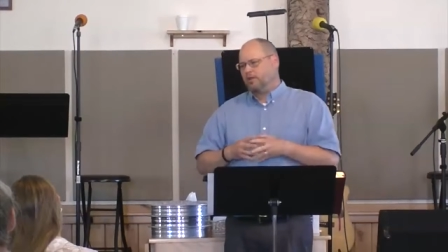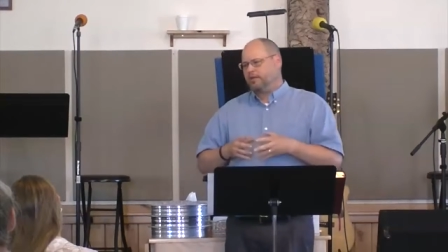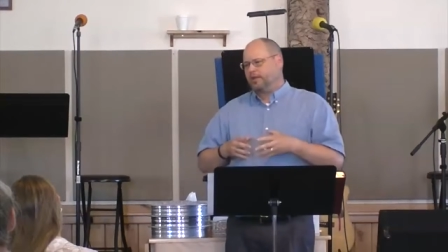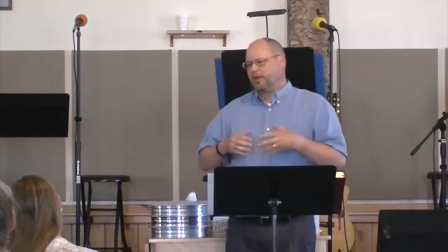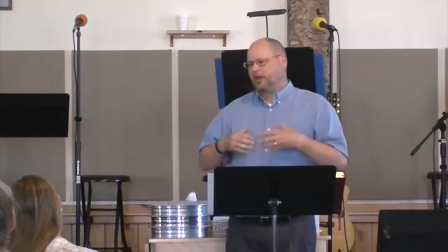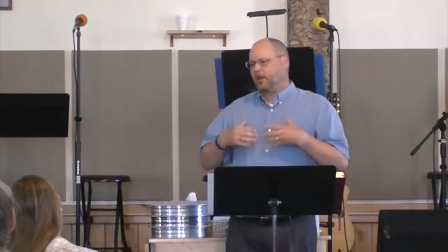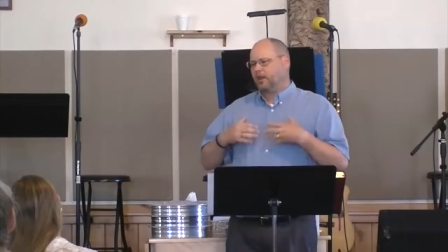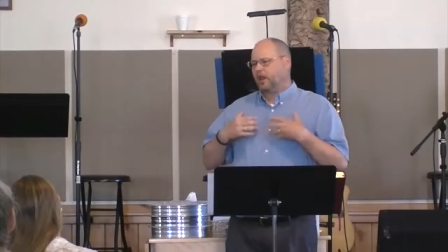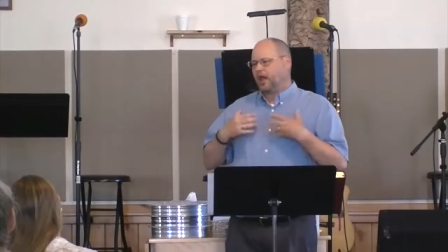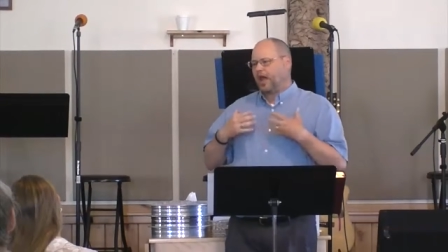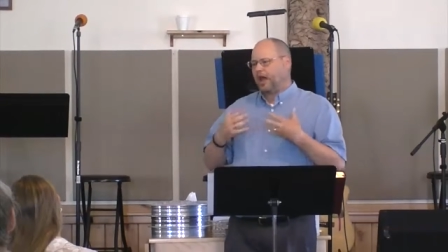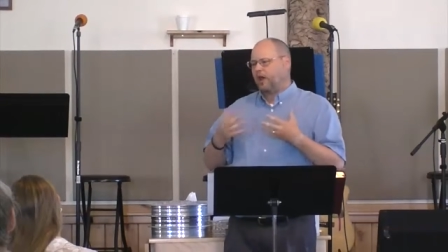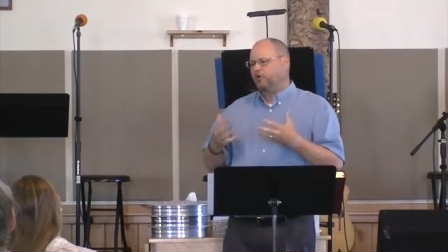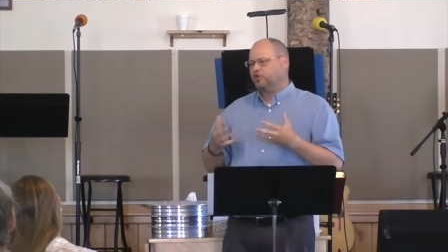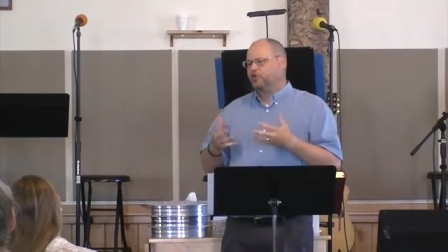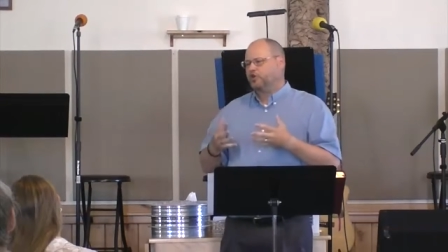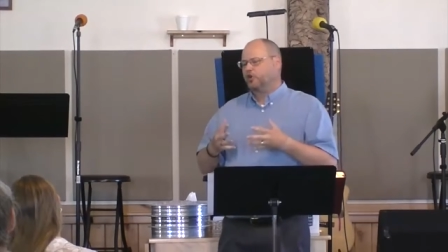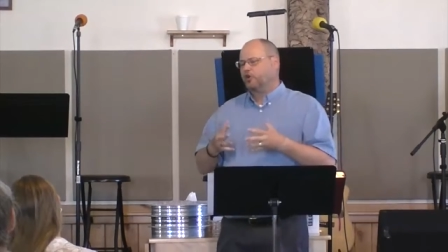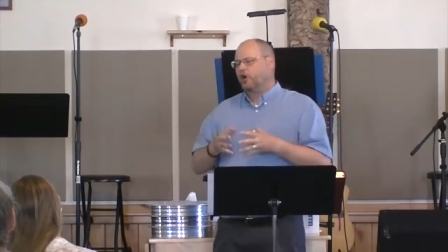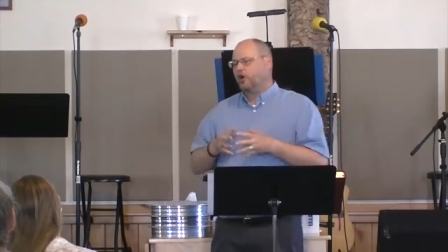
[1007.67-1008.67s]
That
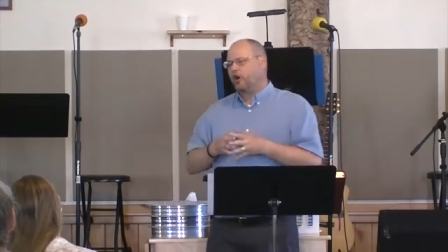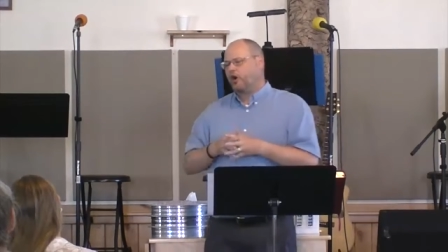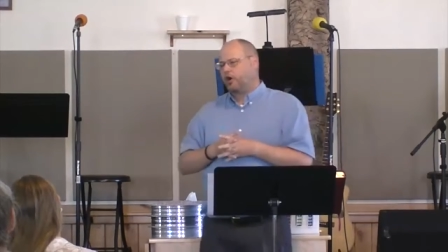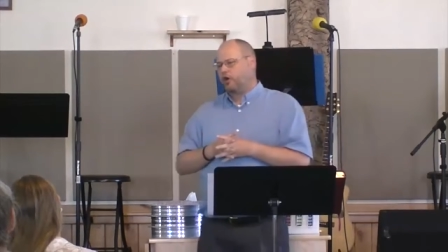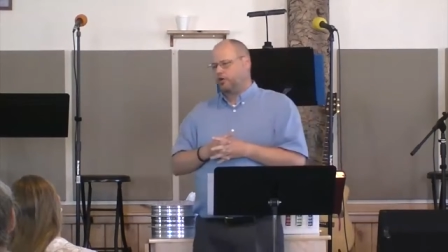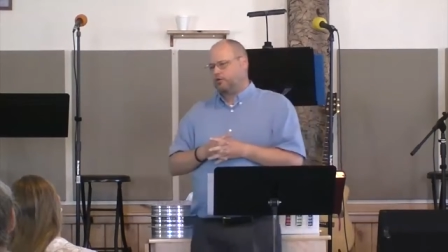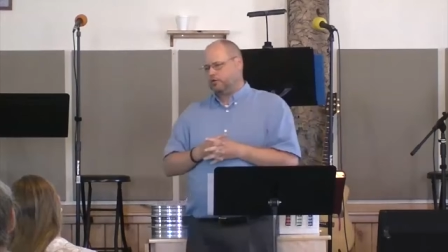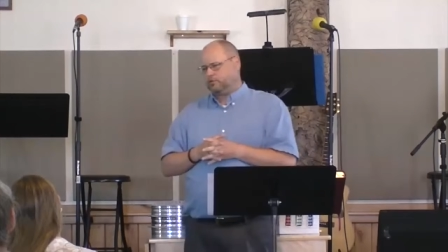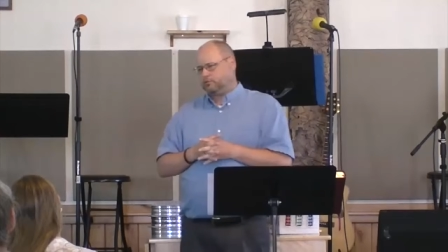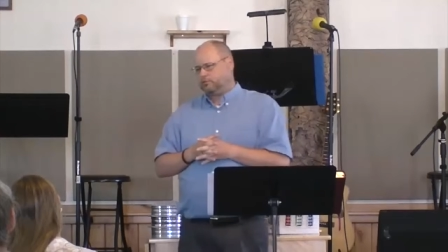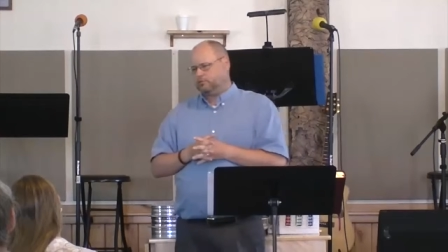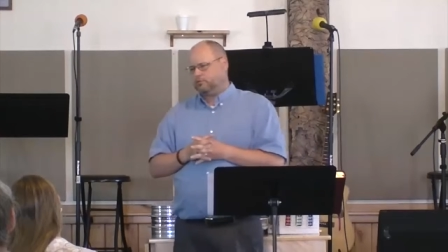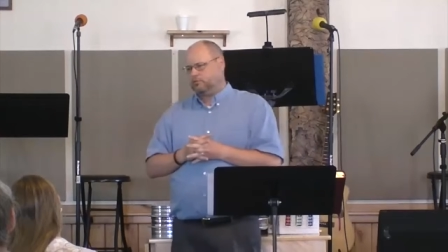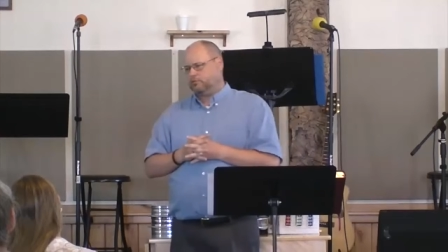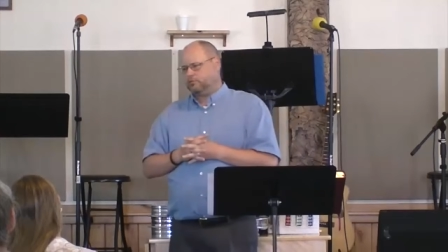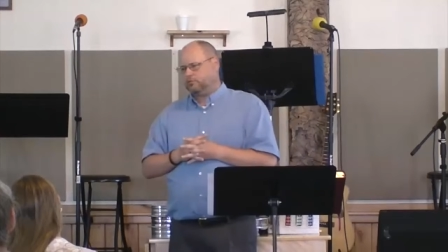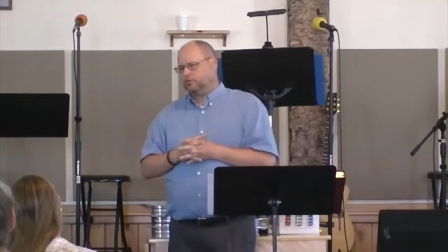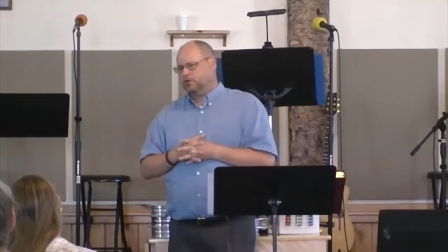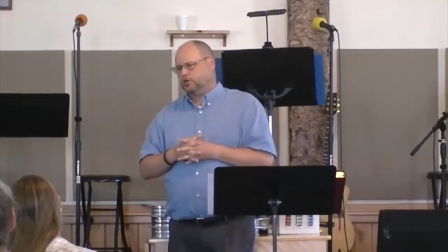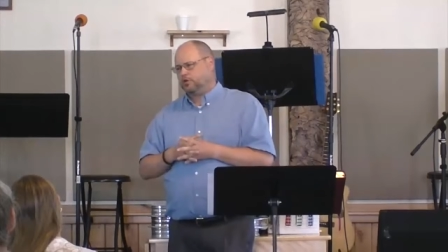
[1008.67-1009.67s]
allows your heart
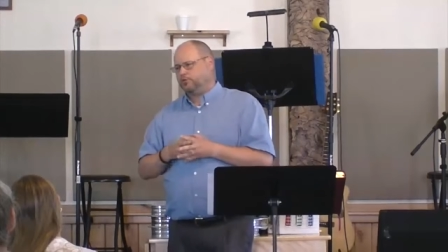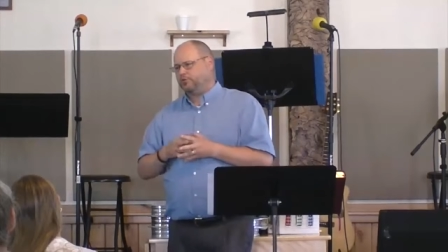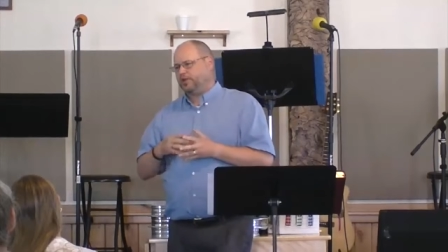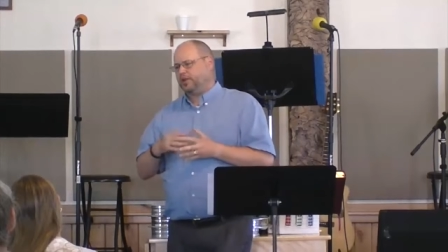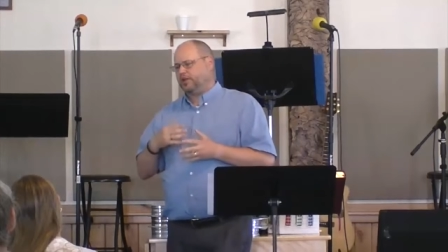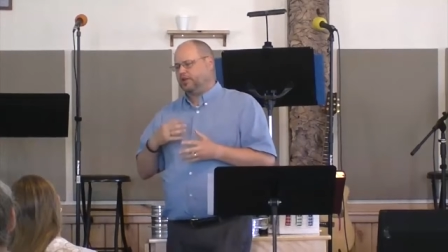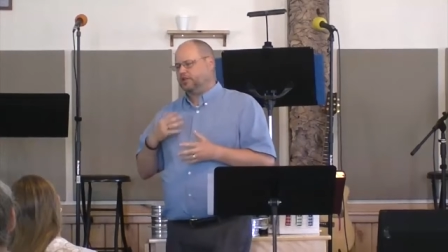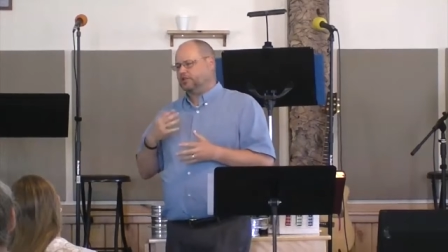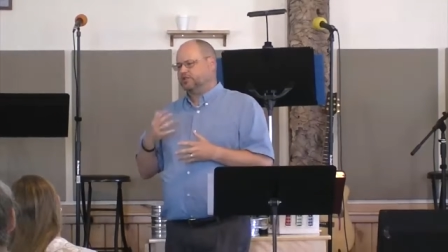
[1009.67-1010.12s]
to beat